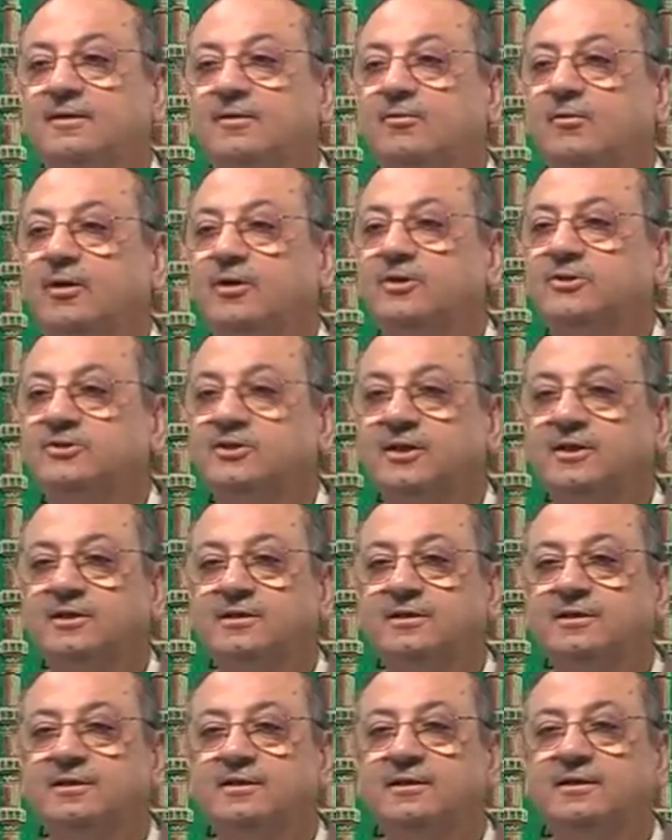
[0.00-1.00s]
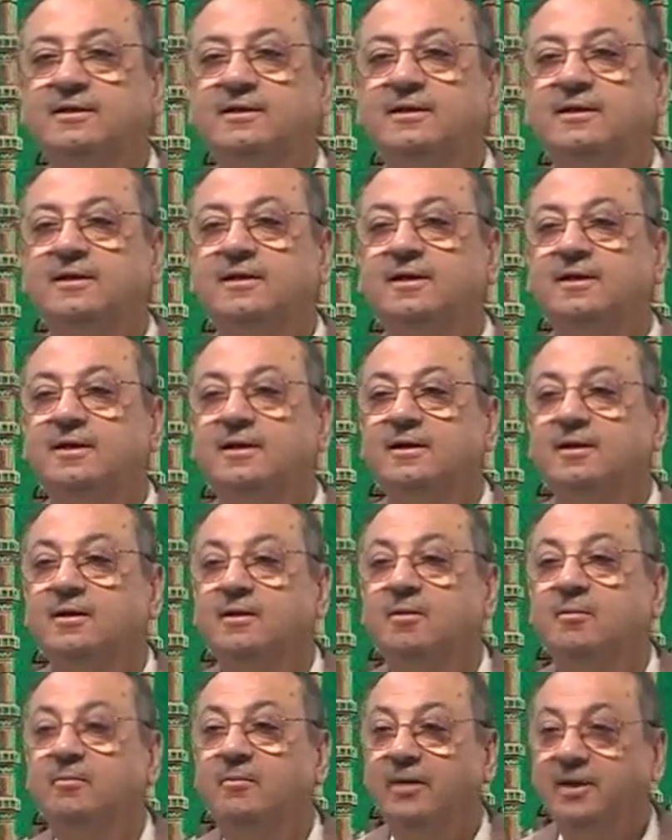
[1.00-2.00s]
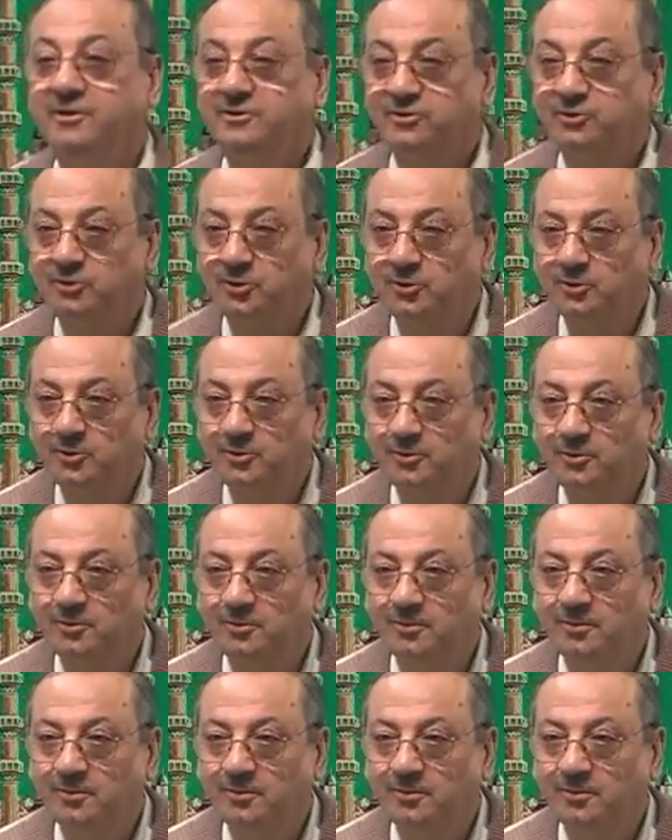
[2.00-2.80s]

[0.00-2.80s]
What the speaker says: What is it? Mansoob.